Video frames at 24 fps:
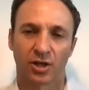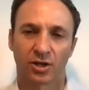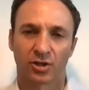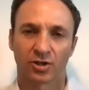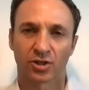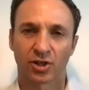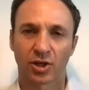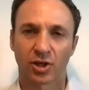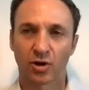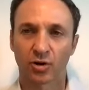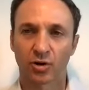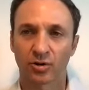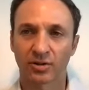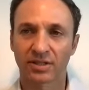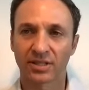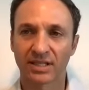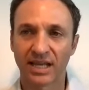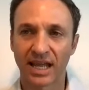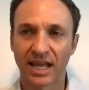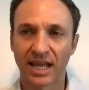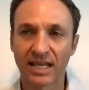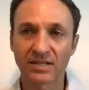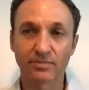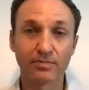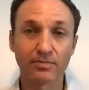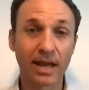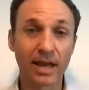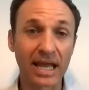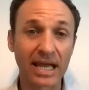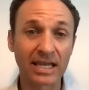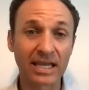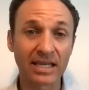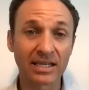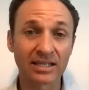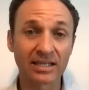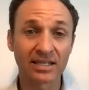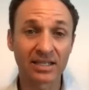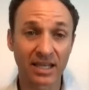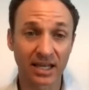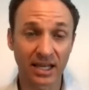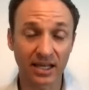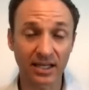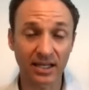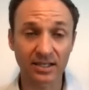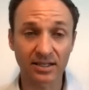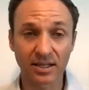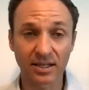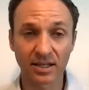So today is May
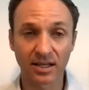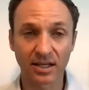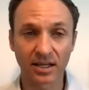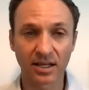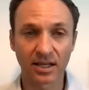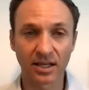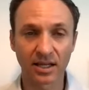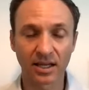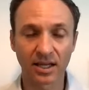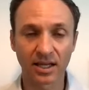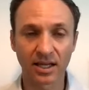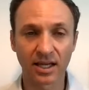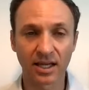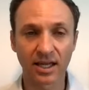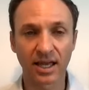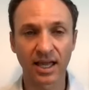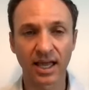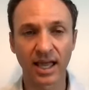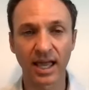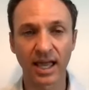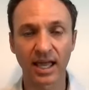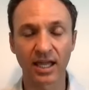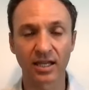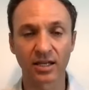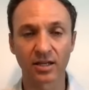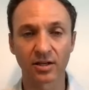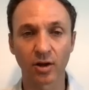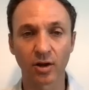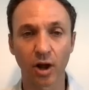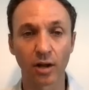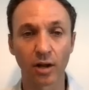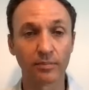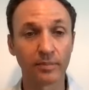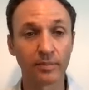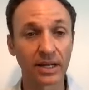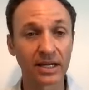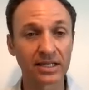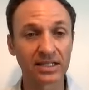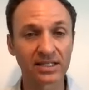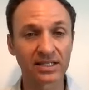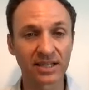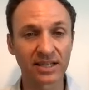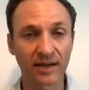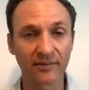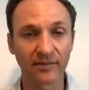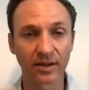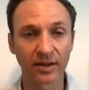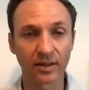6th, and on May
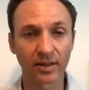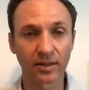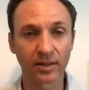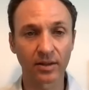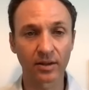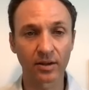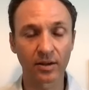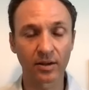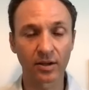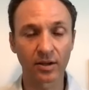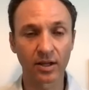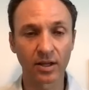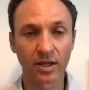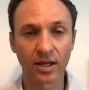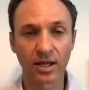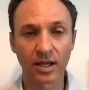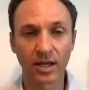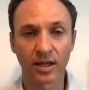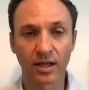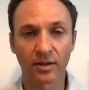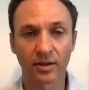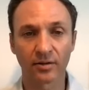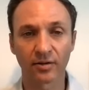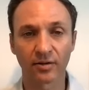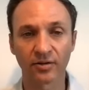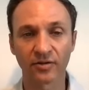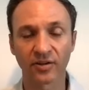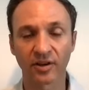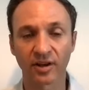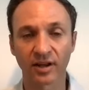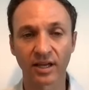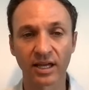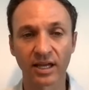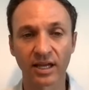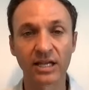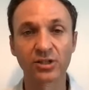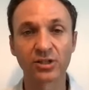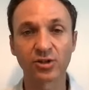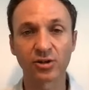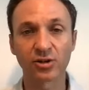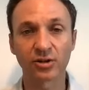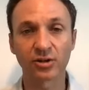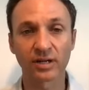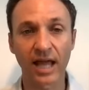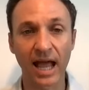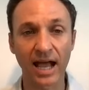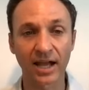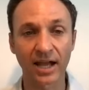7th, there's an
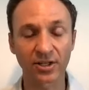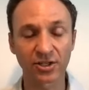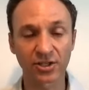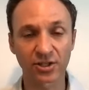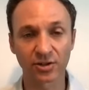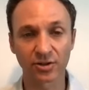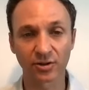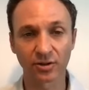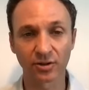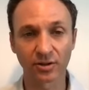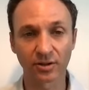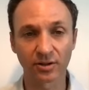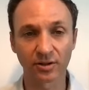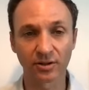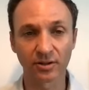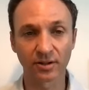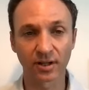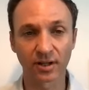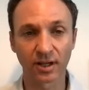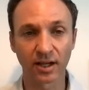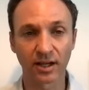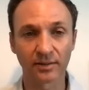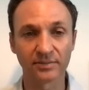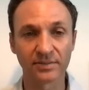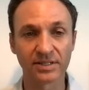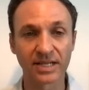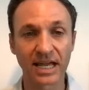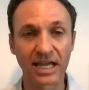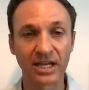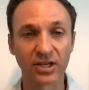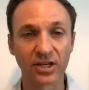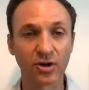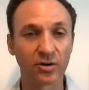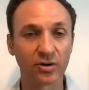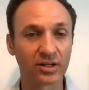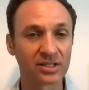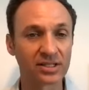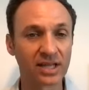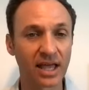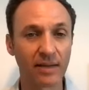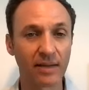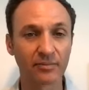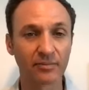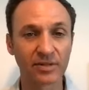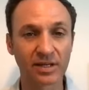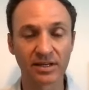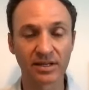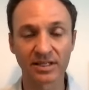international day known as
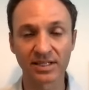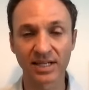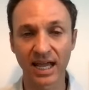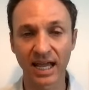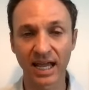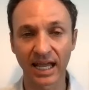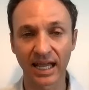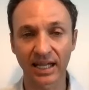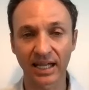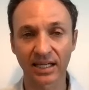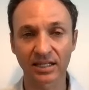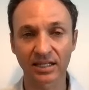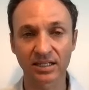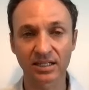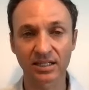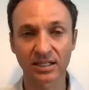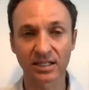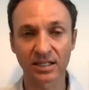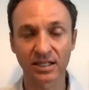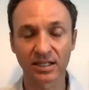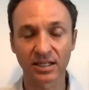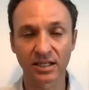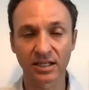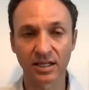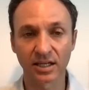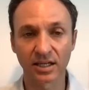Empty the Tanks.